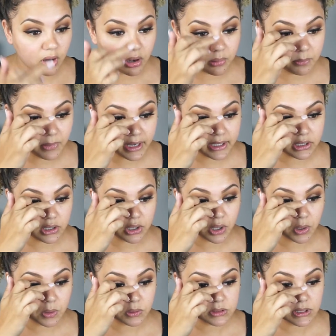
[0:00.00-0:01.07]
On my
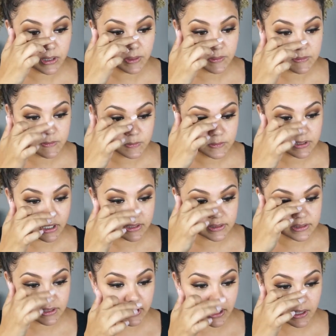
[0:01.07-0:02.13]
nose, I also tend
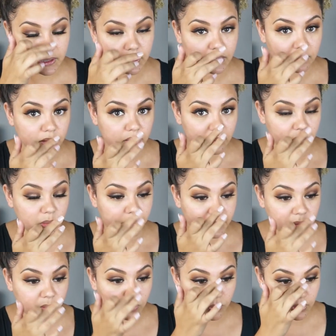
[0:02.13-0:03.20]
to get a little
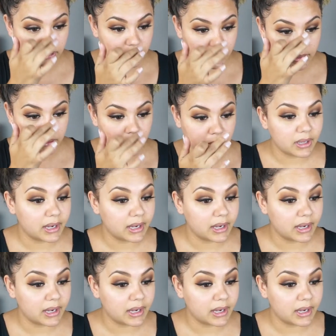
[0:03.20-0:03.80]
bit oily,